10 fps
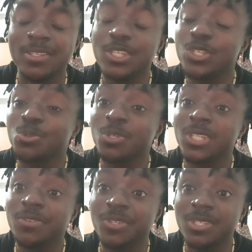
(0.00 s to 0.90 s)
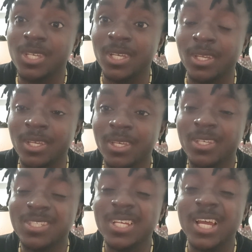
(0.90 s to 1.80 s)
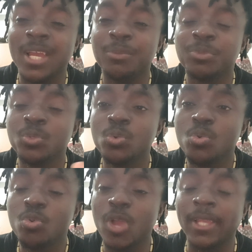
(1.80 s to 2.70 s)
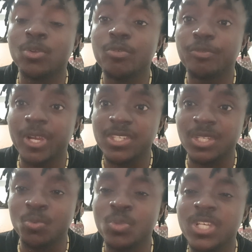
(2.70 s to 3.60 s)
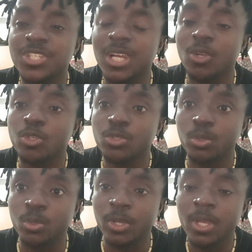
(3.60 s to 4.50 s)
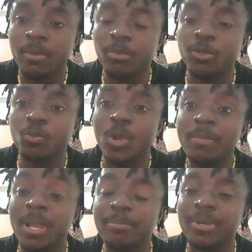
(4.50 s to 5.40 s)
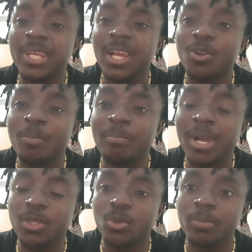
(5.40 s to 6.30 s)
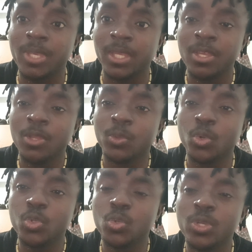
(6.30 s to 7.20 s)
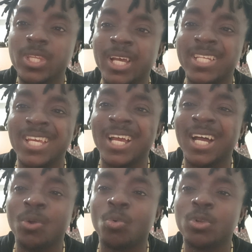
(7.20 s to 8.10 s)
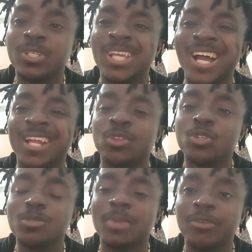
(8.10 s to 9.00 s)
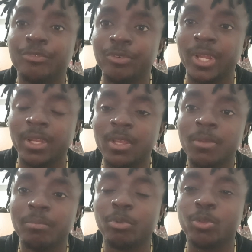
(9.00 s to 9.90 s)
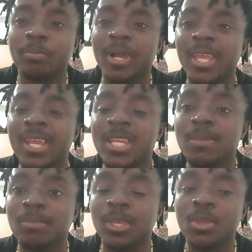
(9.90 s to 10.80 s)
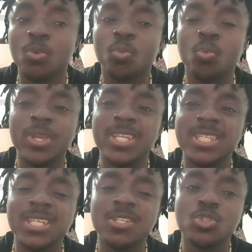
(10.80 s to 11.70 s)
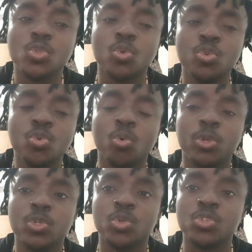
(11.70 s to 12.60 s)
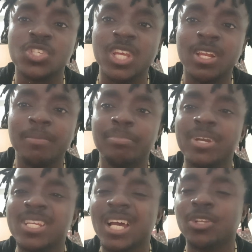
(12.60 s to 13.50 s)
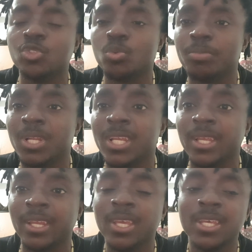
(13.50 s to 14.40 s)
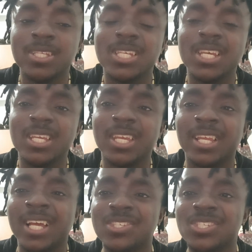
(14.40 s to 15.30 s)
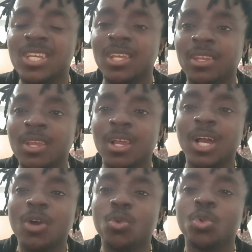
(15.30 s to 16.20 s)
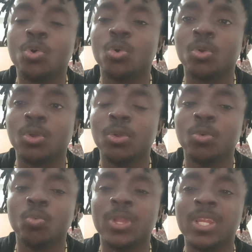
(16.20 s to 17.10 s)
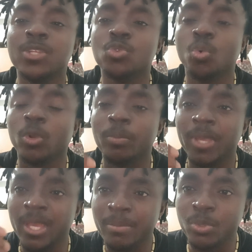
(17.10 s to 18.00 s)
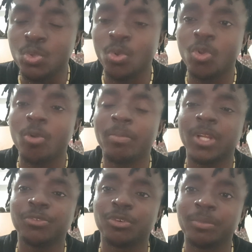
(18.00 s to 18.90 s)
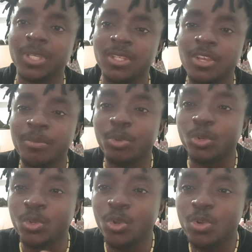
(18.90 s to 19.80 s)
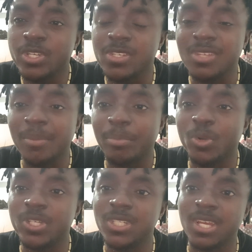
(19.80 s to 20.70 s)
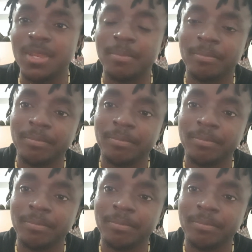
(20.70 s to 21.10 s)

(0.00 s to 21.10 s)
This is what David said. He said, I go fasting, wear shackles clothed, but why my prayer come back to me, not knowing that they are not my friend, but my enemy, waiting to do what, to celebrate and jubilate, thinking and saying, how long will he do what, be able to come out from it? But God disappoint them.